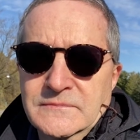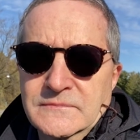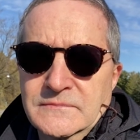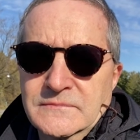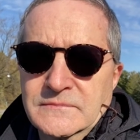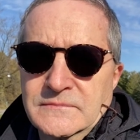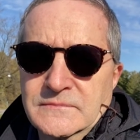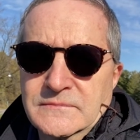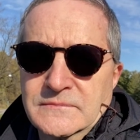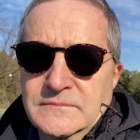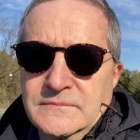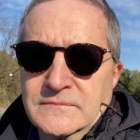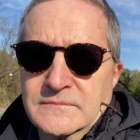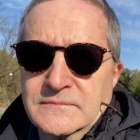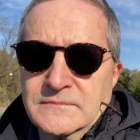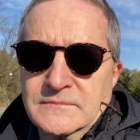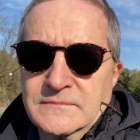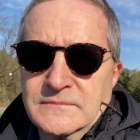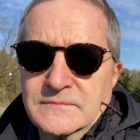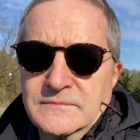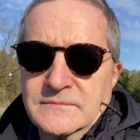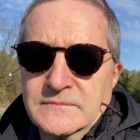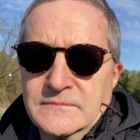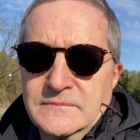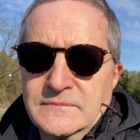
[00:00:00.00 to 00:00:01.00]

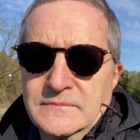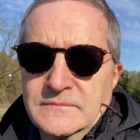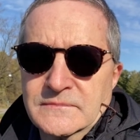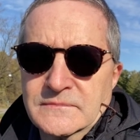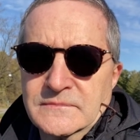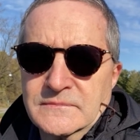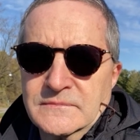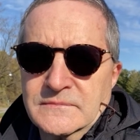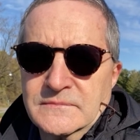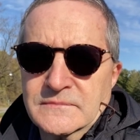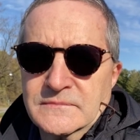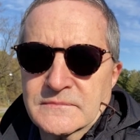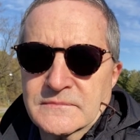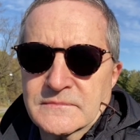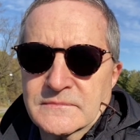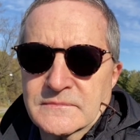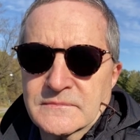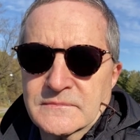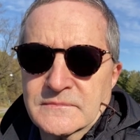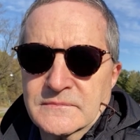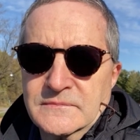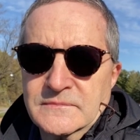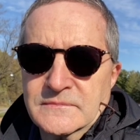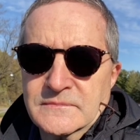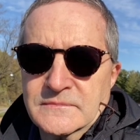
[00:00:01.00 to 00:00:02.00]

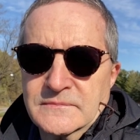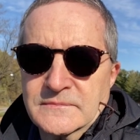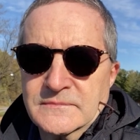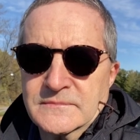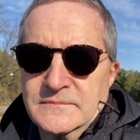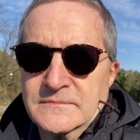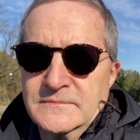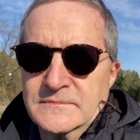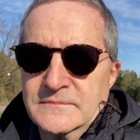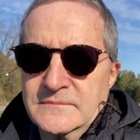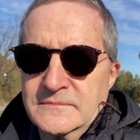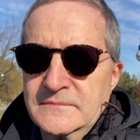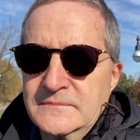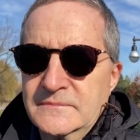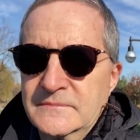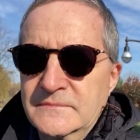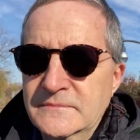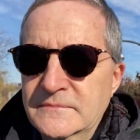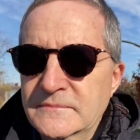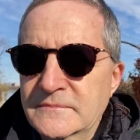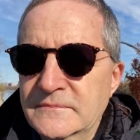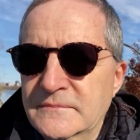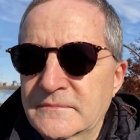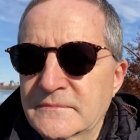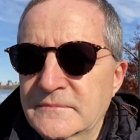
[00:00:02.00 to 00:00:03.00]

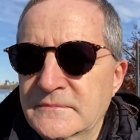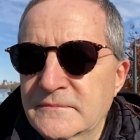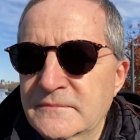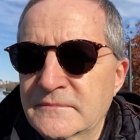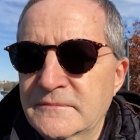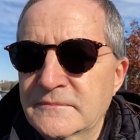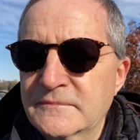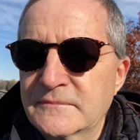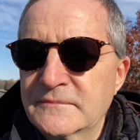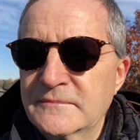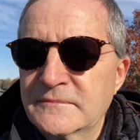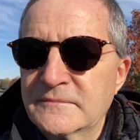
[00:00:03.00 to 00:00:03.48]
[no speech]